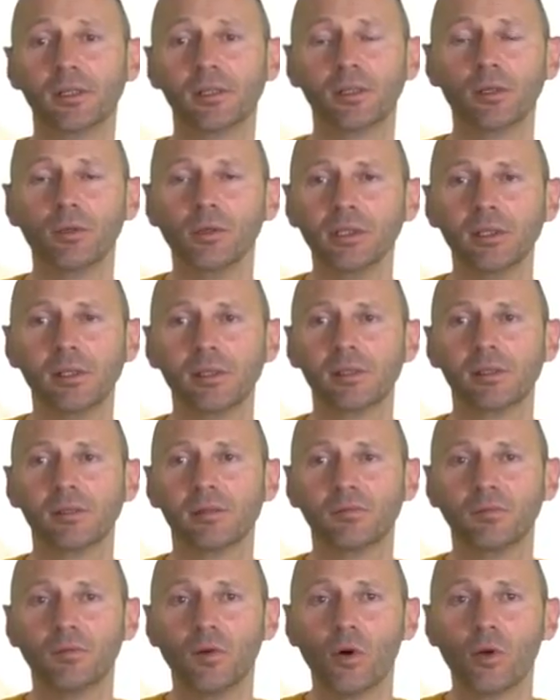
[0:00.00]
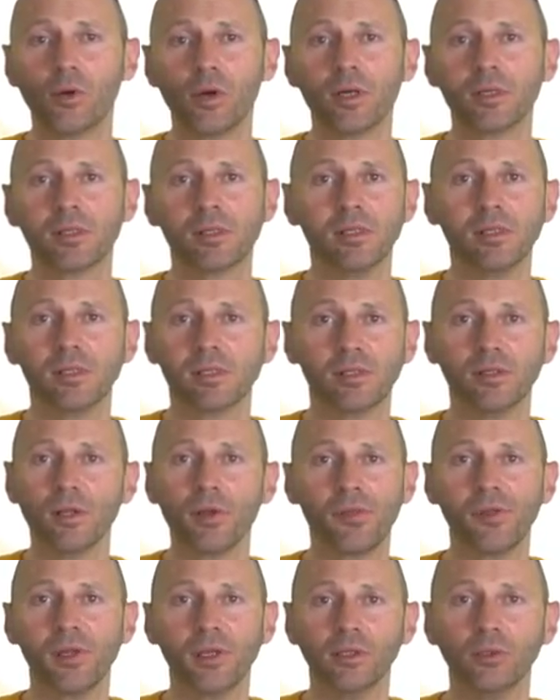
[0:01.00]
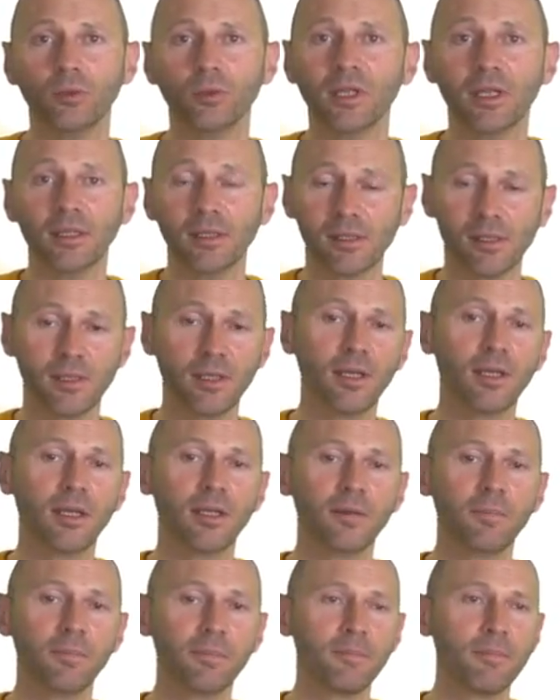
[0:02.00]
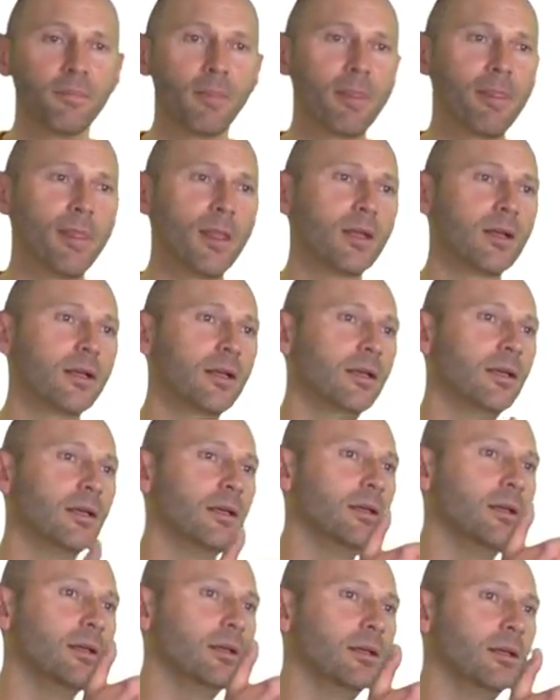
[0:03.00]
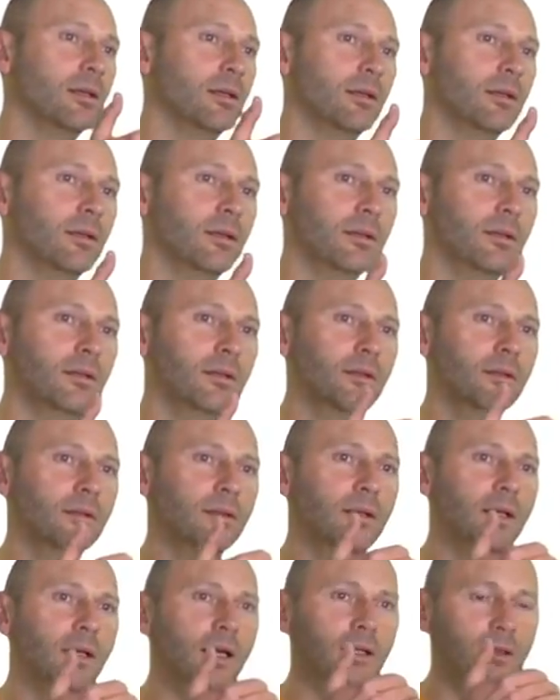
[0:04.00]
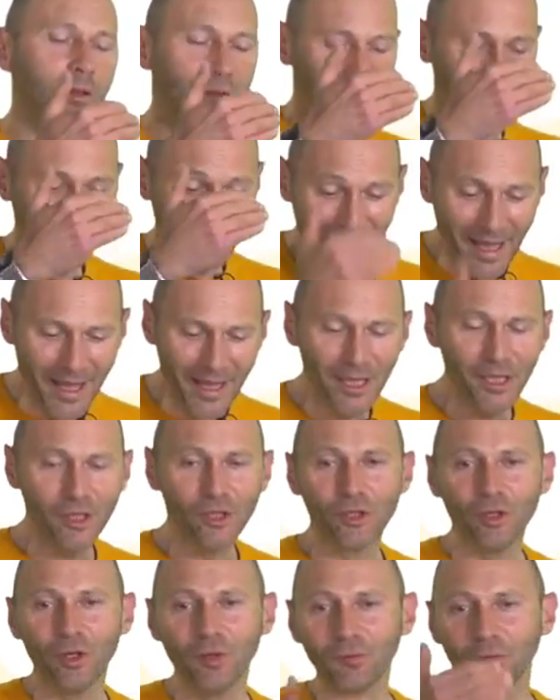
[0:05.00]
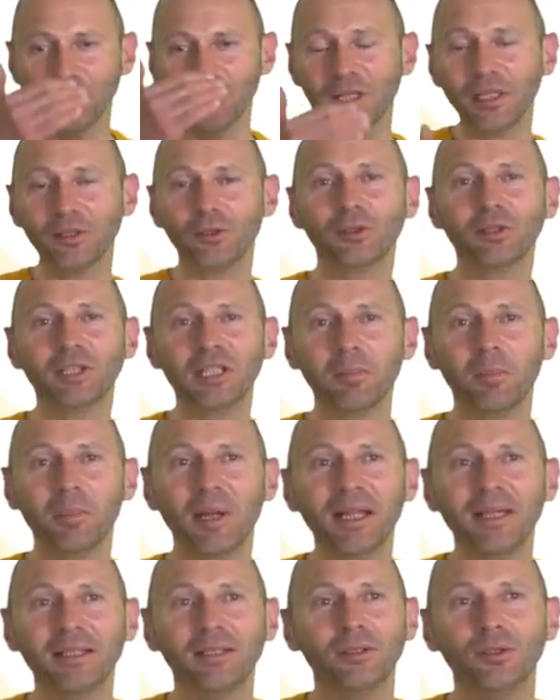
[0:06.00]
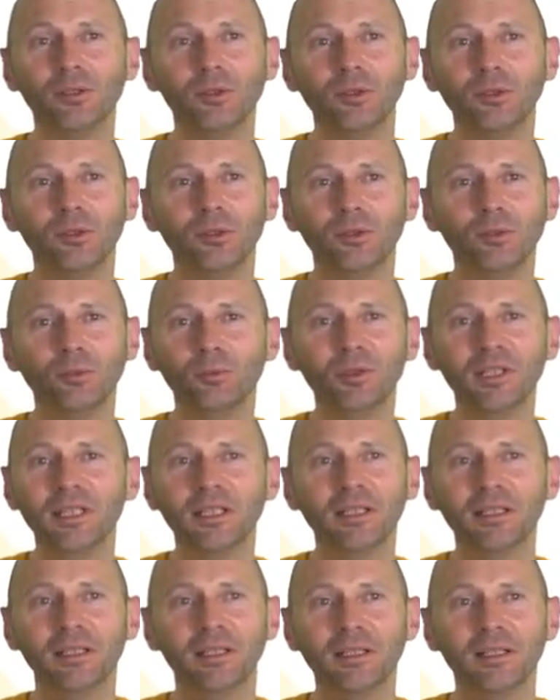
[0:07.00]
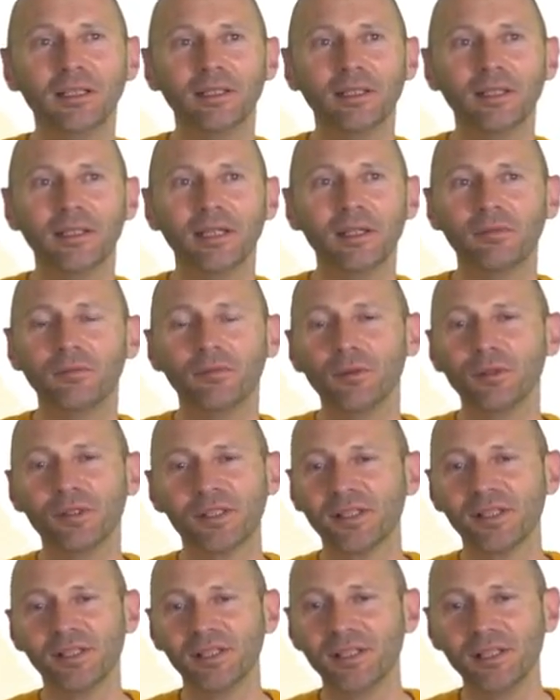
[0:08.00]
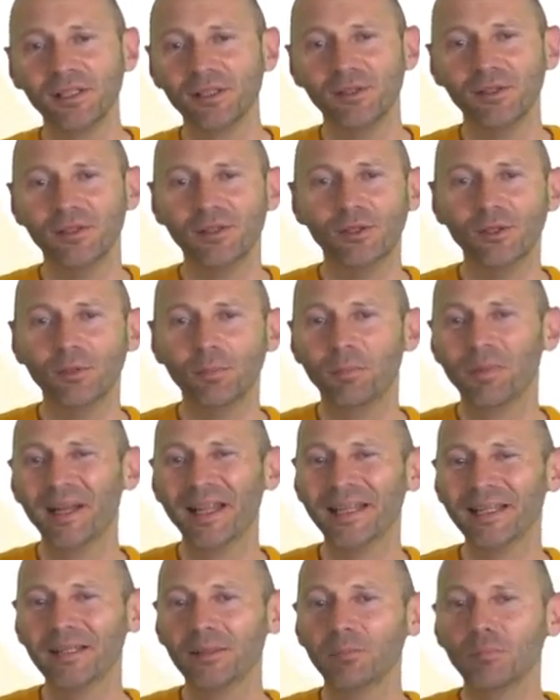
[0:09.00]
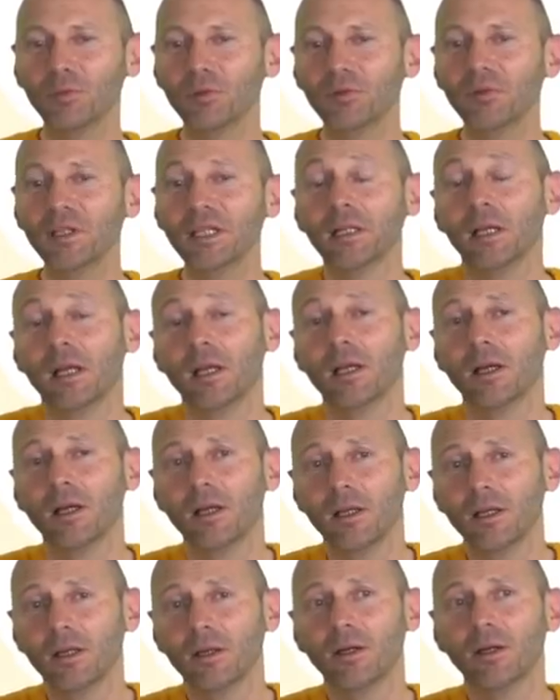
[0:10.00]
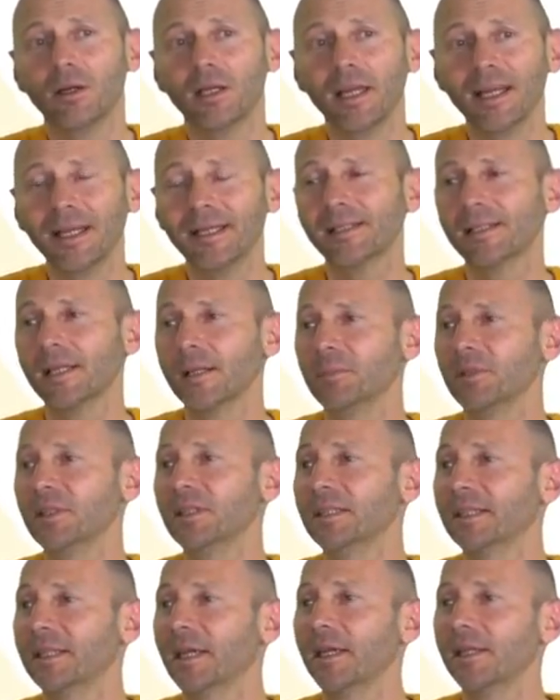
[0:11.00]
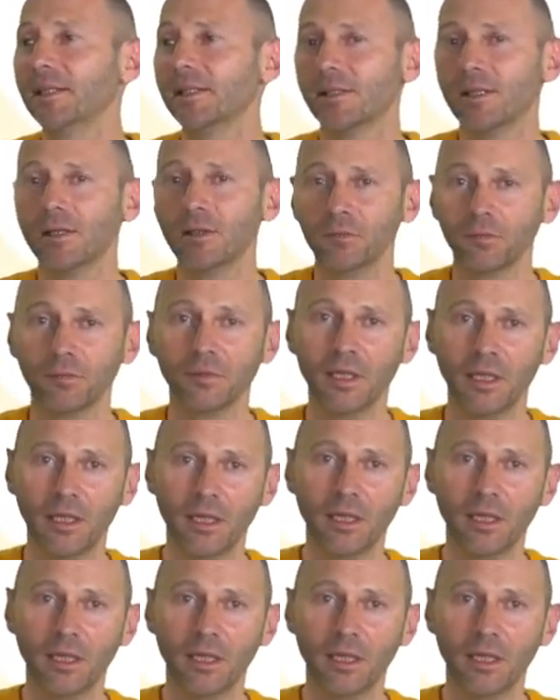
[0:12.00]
So it's, for us, it's nothing. You can stay at the edge of a tectonic plate. You will never see the plate moving, except in case of